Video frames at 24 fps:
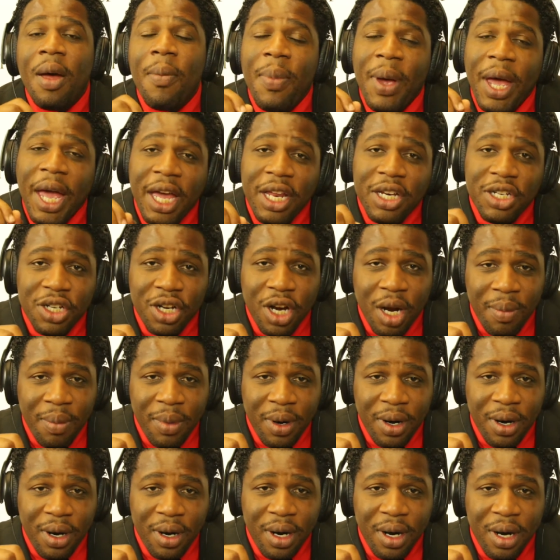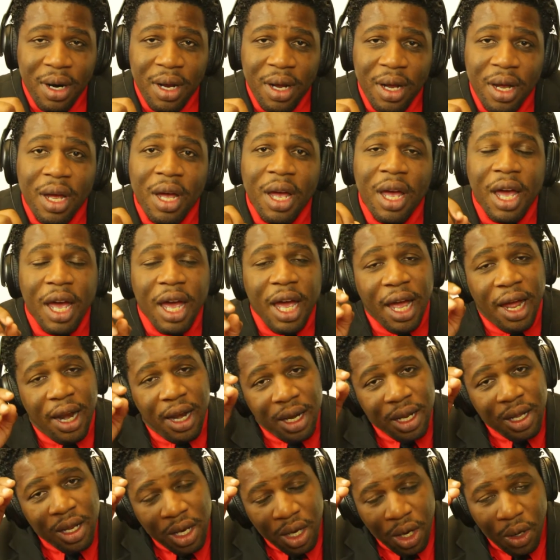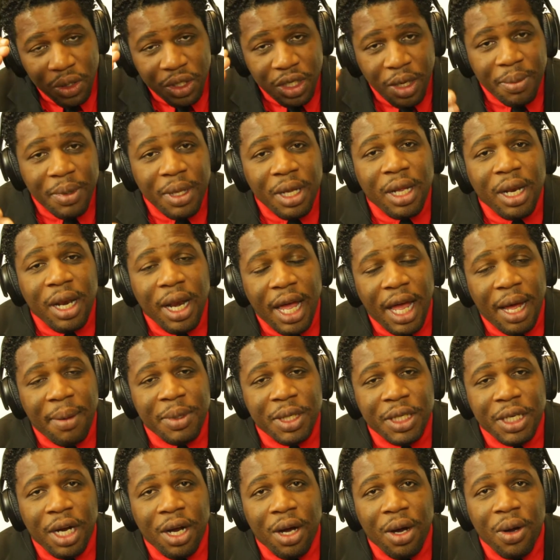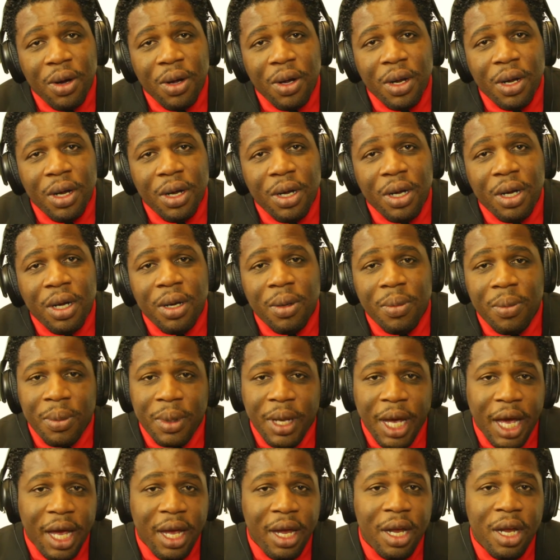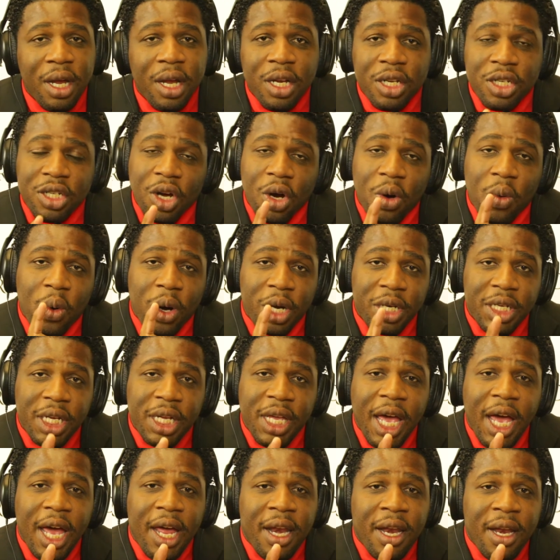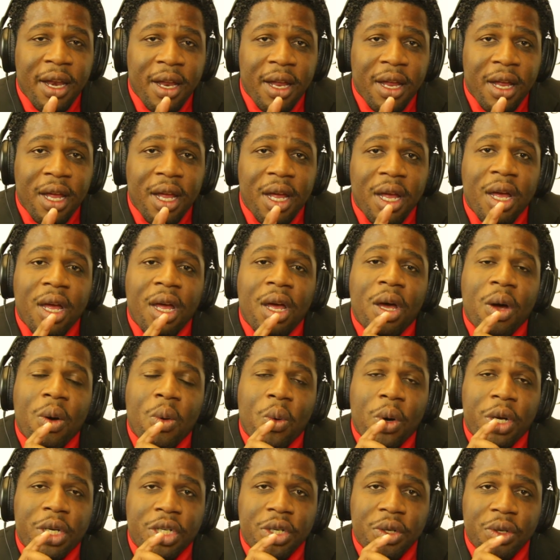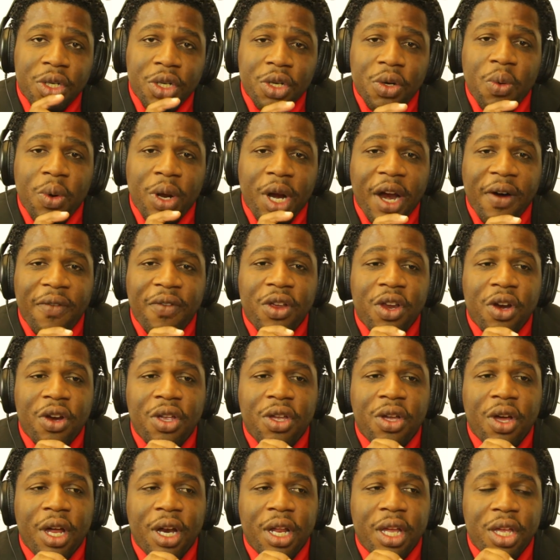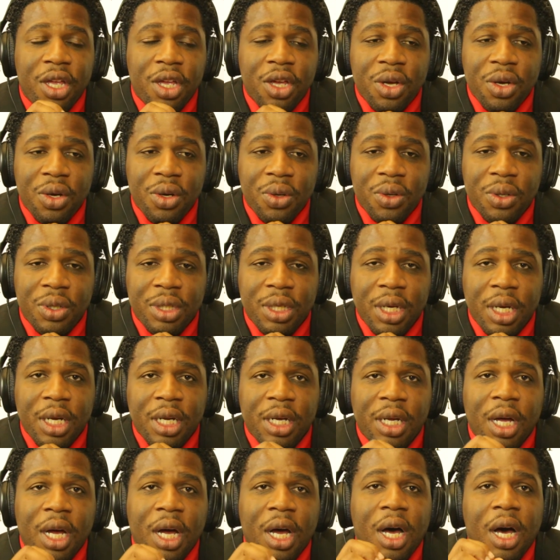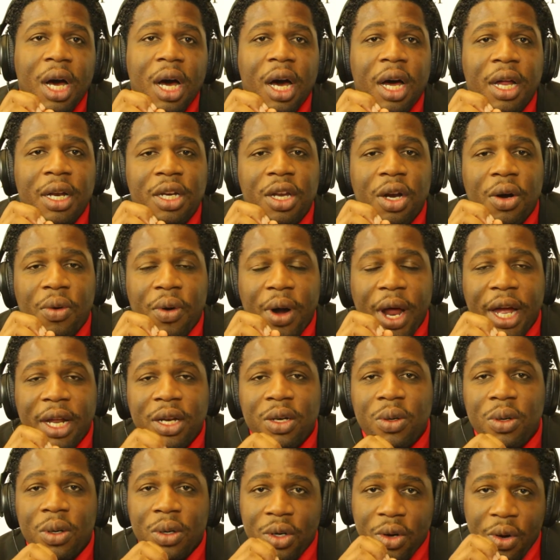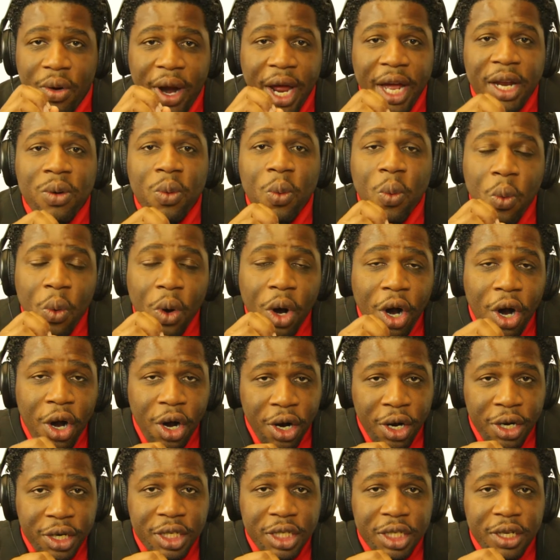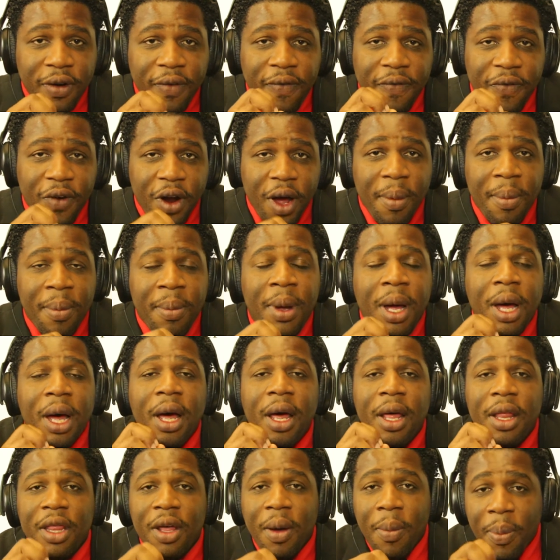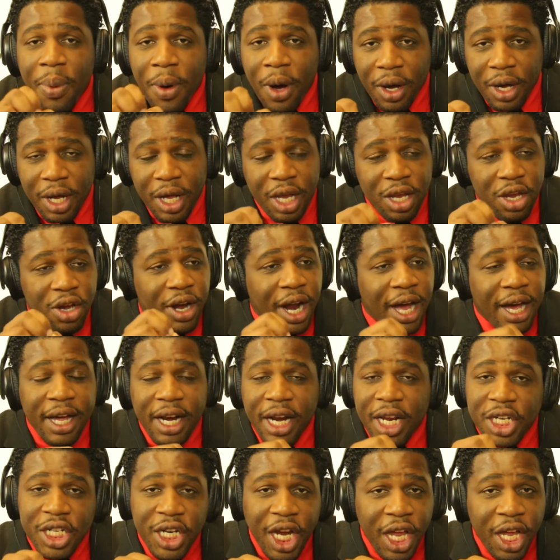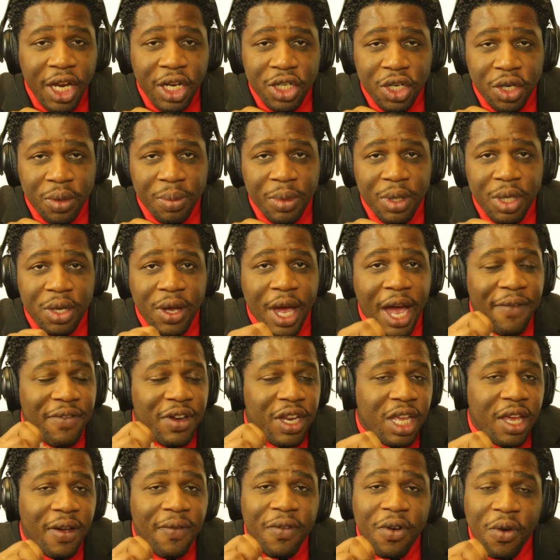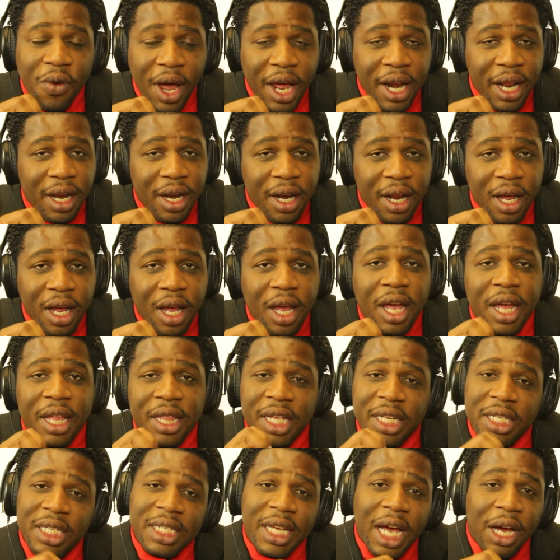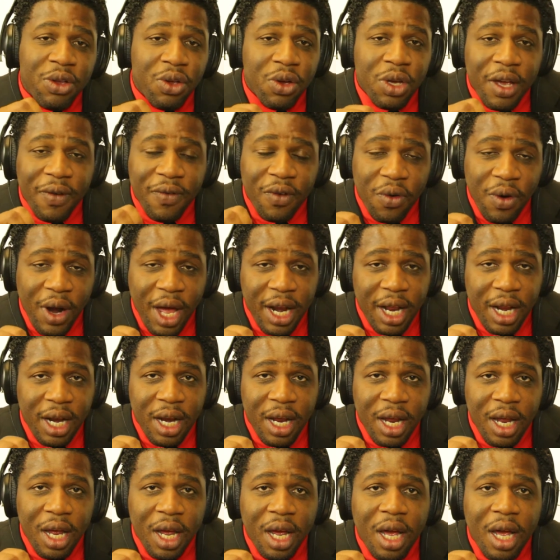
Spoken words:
page number, and close up the clamshell. Okay? So once again, what you do whenever you're going to use a direct words from the book, and you're not going to change them, you have to give credit, and this is how you give credit: